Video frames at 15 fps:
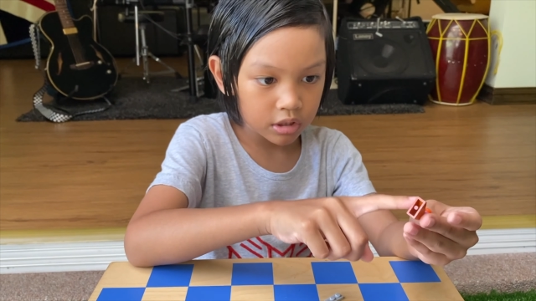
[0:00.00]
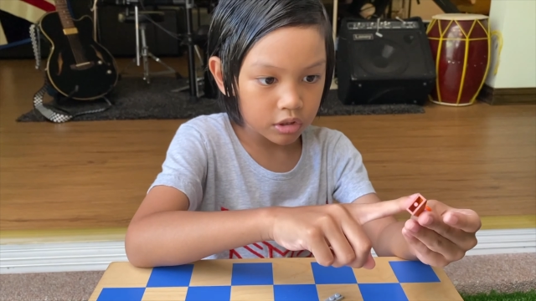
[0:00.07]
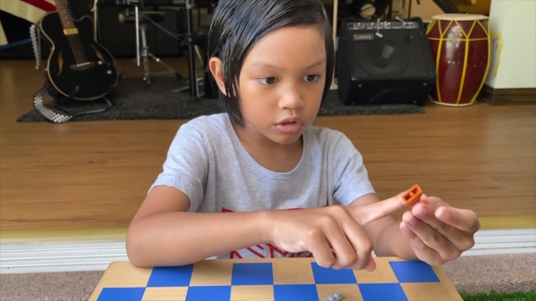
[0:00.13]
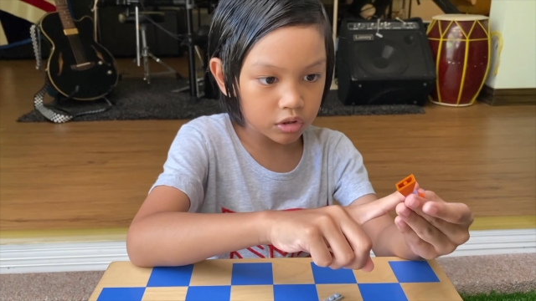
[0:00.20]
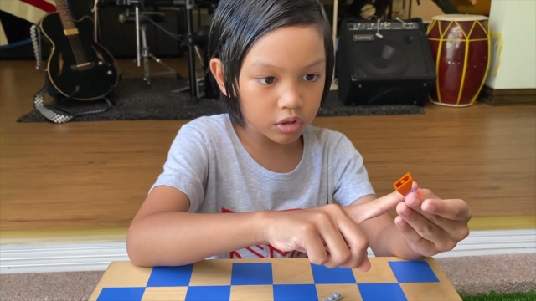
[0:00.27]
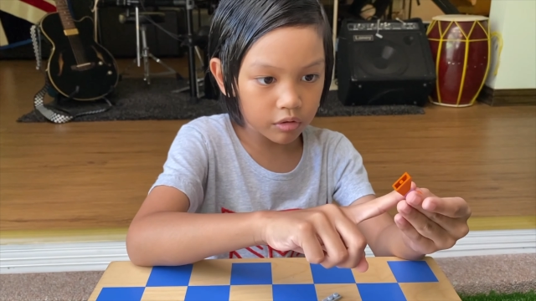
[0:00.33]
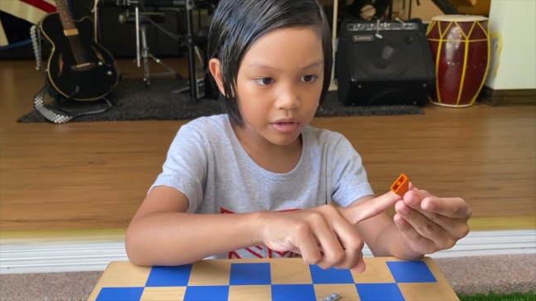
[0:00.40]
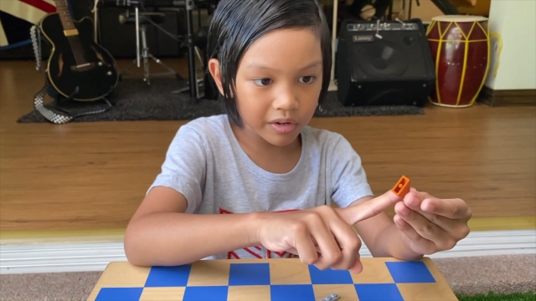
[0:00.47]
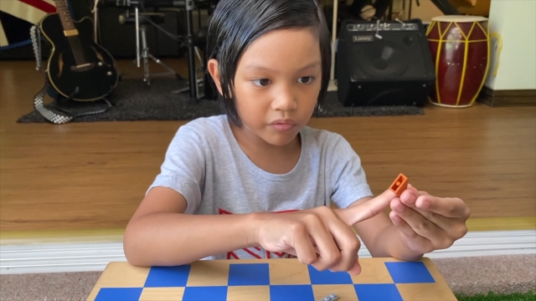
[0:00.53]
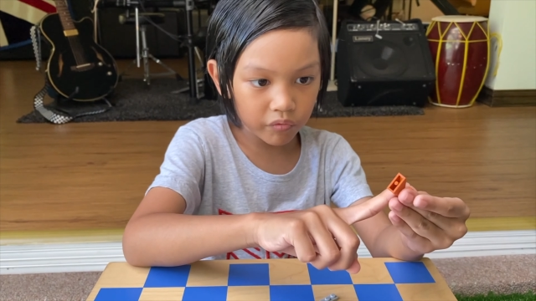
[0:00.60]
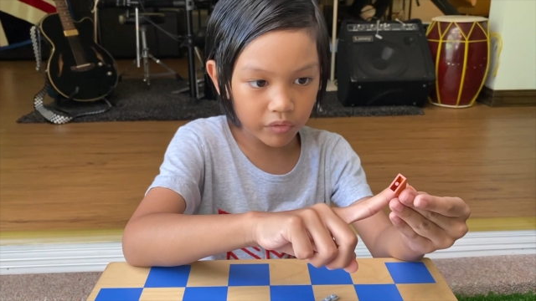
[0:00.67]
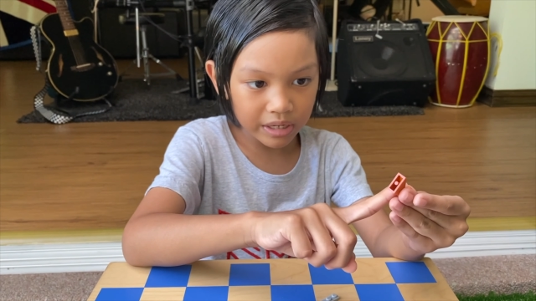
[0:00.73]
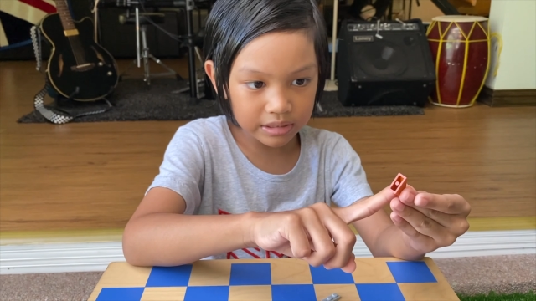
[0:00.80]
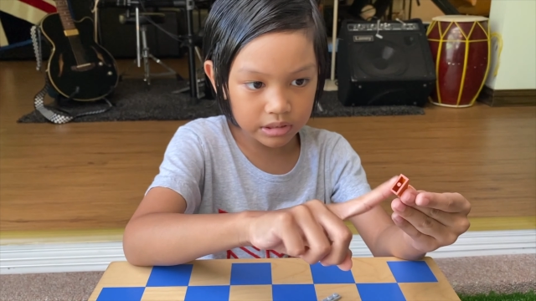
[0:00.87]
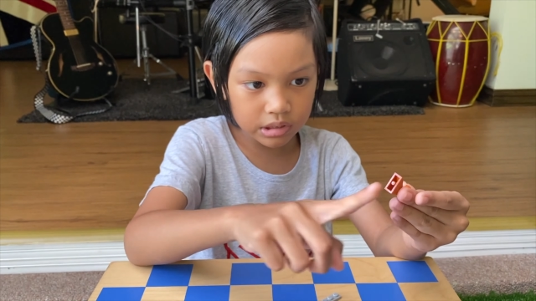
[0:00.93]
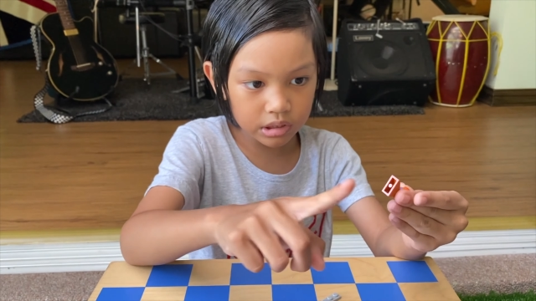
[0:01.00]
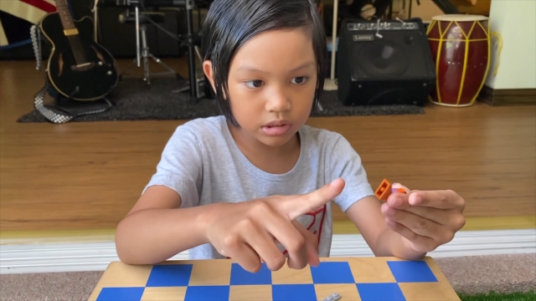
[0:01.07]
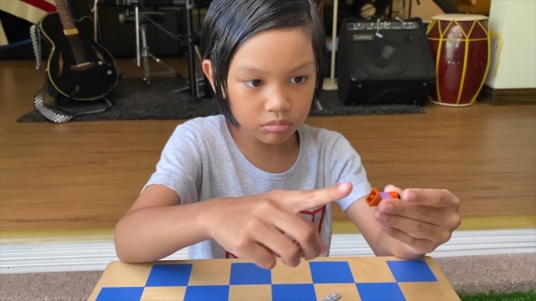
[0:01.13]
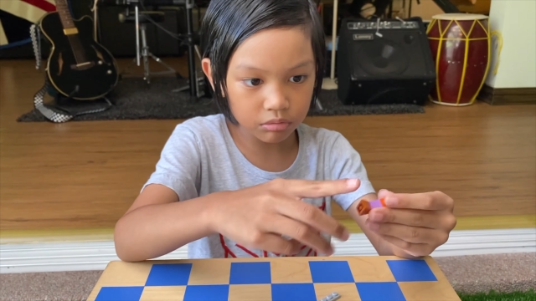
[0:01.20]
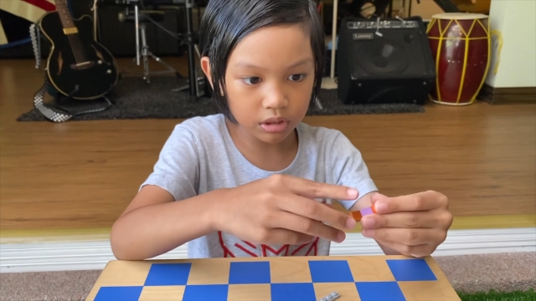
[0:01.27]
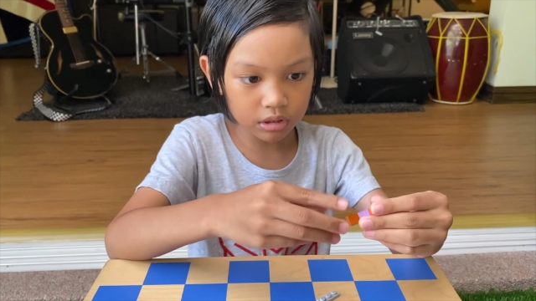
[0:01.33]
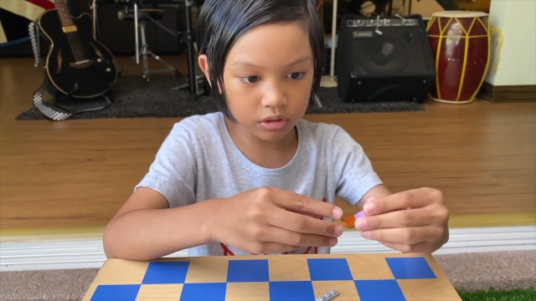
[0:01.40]
So it faces
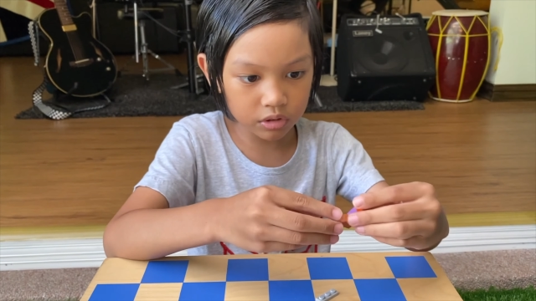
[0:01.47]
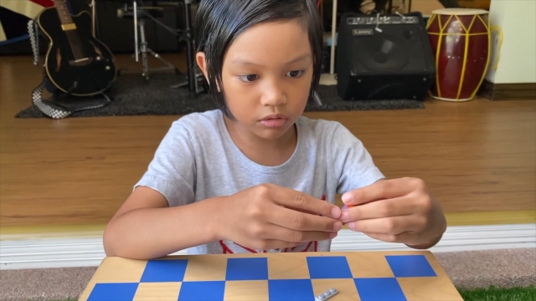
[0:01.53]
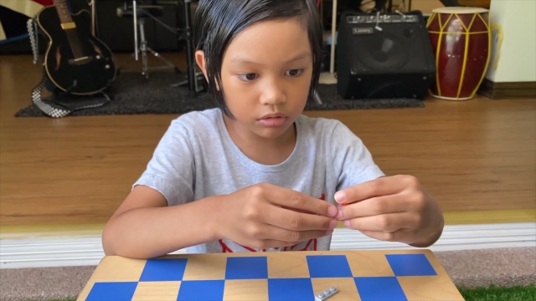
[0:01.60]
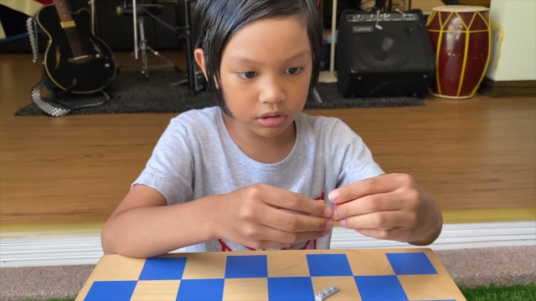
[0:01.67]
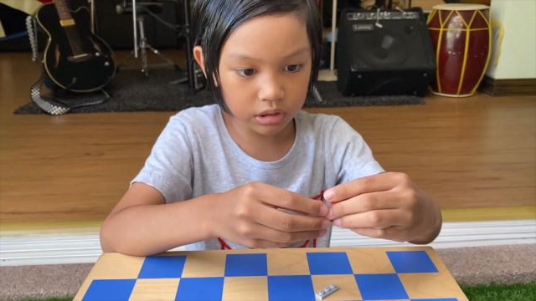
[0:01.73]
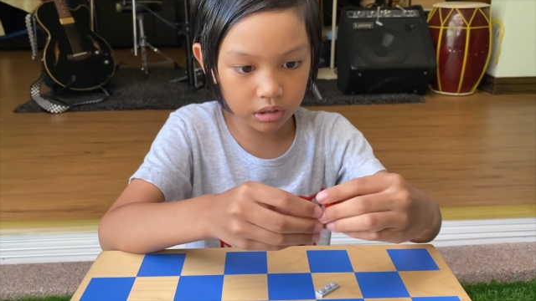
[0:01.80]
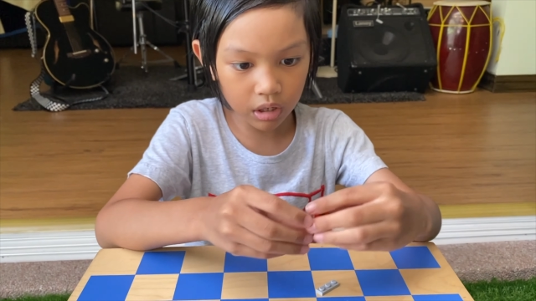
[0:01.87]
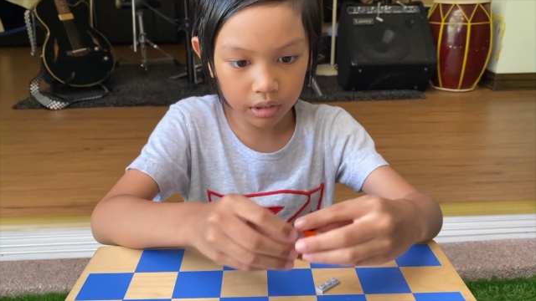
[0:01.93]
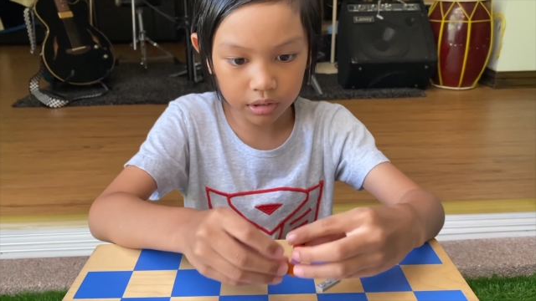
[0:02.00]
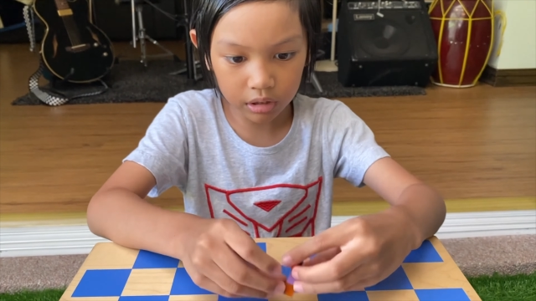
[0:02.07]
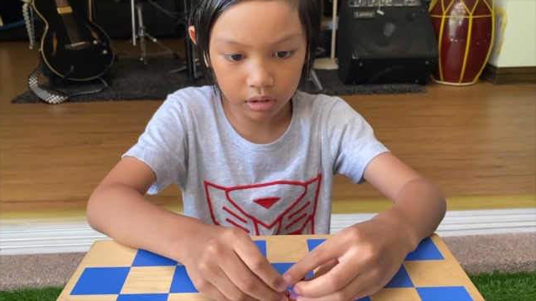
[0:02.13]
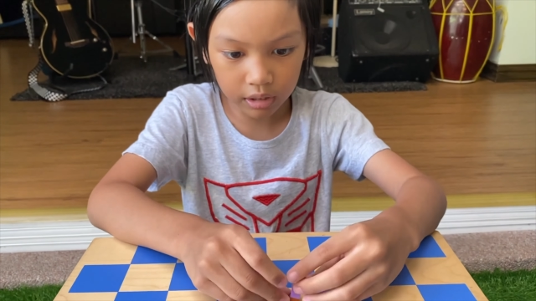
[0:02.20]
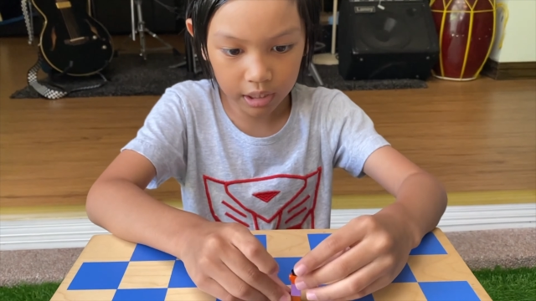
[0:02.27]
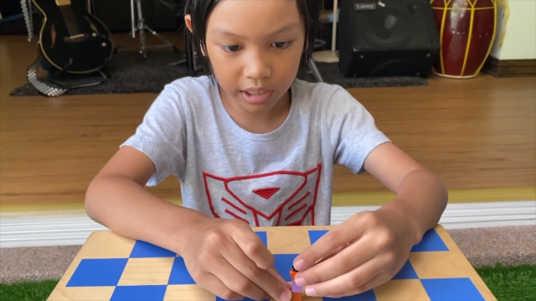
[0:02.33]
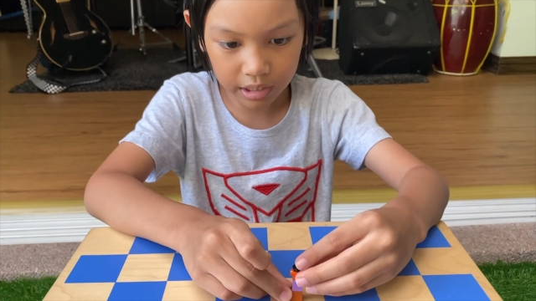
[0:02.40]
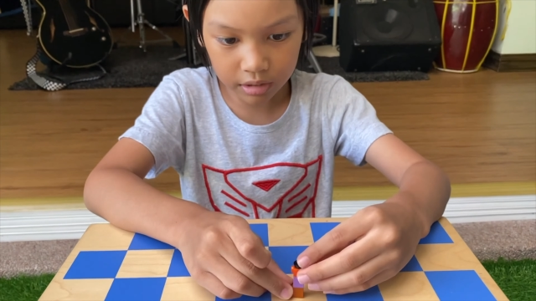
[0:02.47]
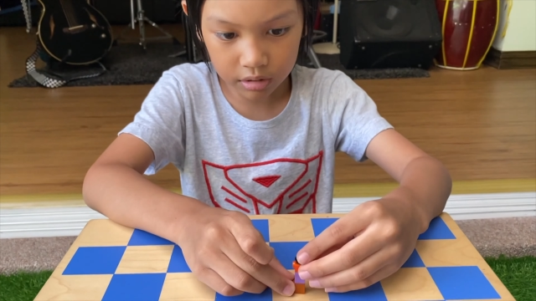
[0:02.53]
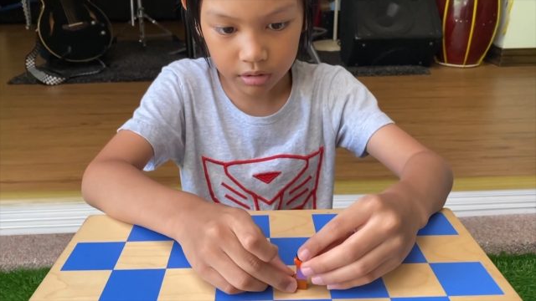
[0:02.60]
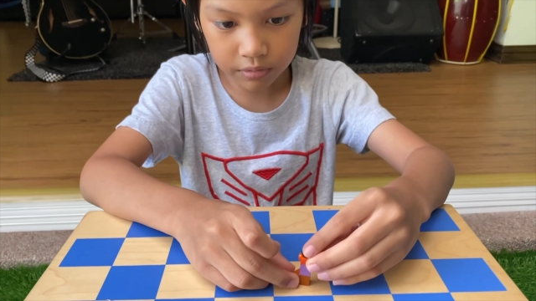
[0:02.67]
this way, so it's like a leg.